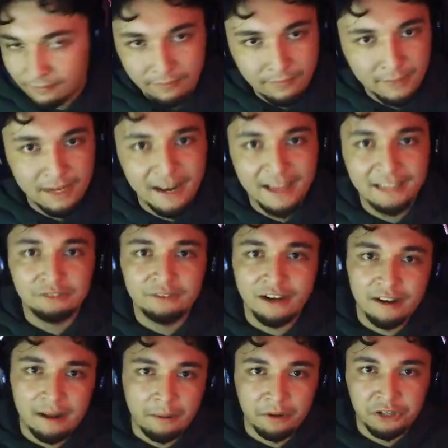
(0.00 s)
The next route
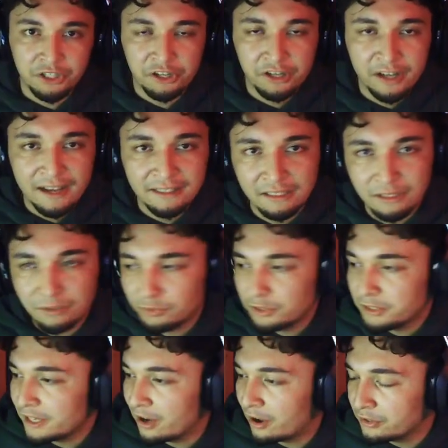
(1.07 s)
I'm going to show you guys is a
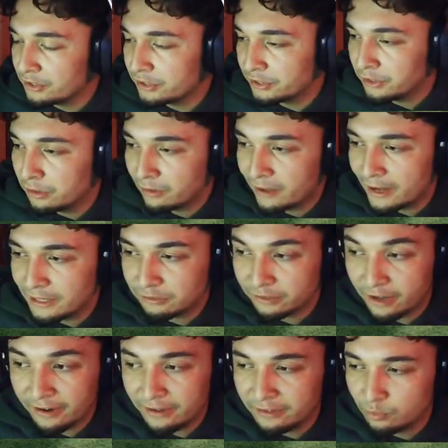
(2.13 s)
really underutilized
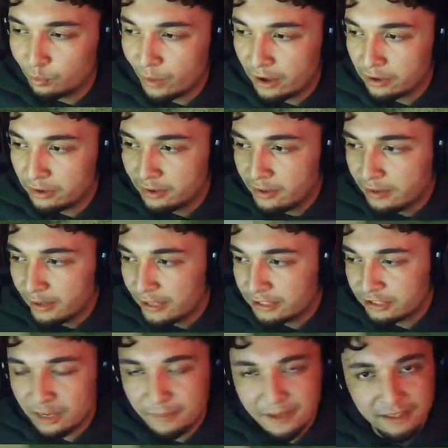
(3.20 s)
route as well. It's
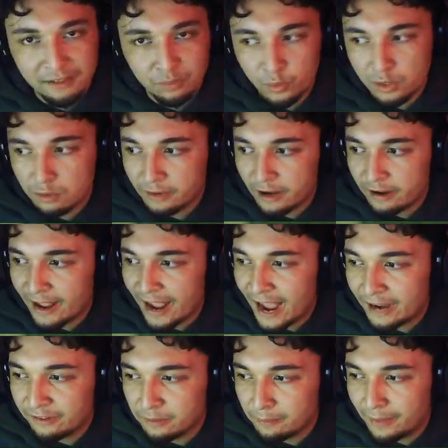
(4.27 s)
going to be this wheel route
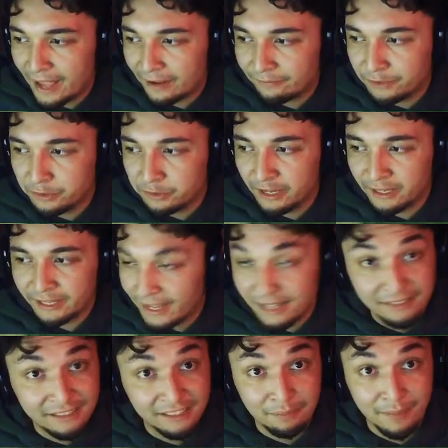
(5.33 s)
out of the backfield
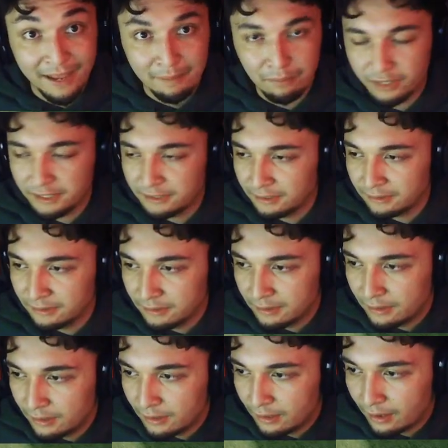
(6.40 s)
against these man blitzes.
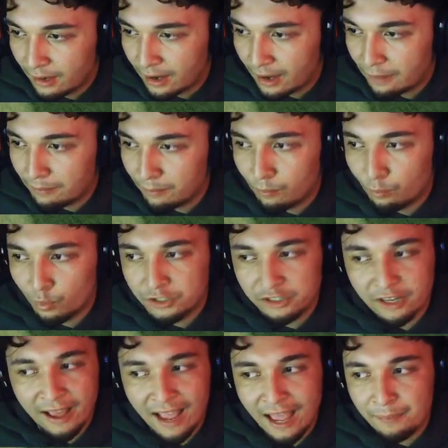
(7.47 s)
What's
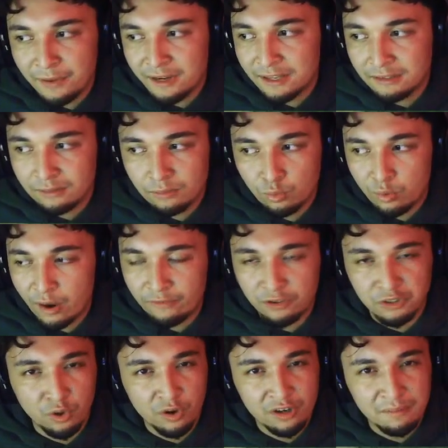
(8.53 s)
going to happen is whoever's
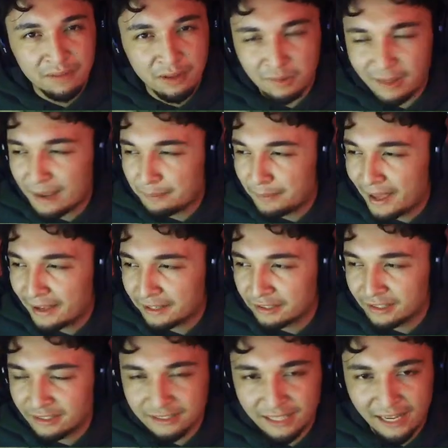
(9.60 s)
on him, a linebacker,
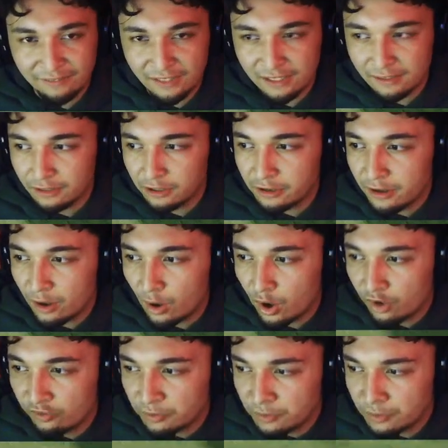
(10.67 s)
a safety, they're going to
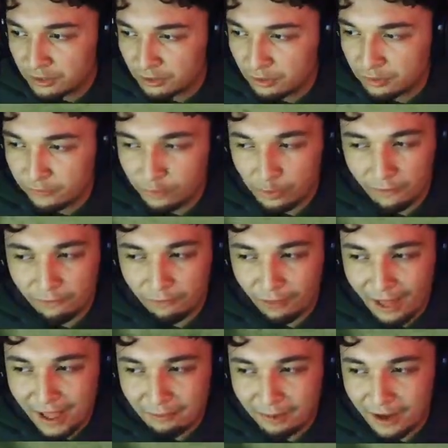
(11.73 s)
over pursue for a
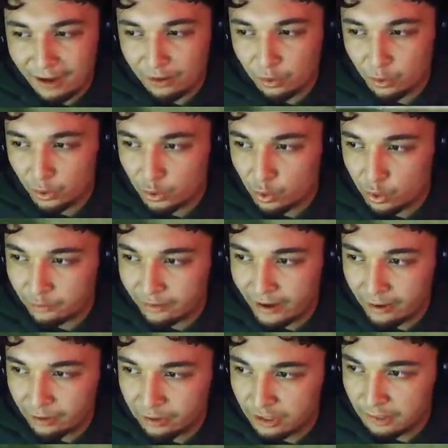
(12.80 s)
flat route or a corner
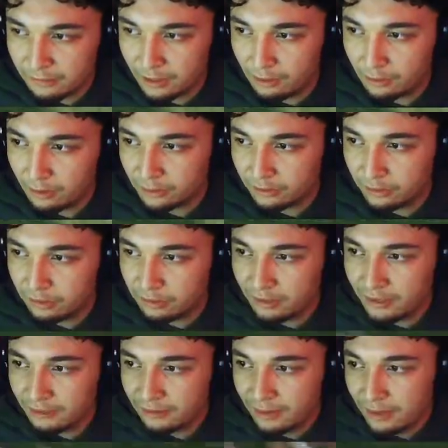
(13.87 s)
route or something along those
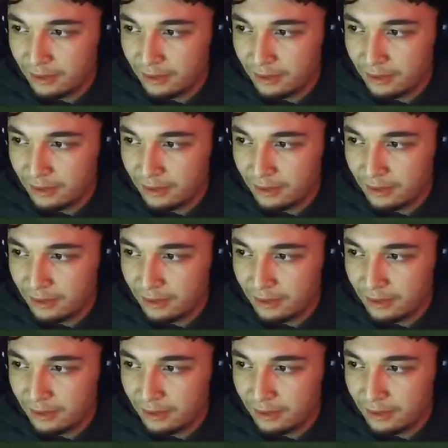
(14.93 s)
lines,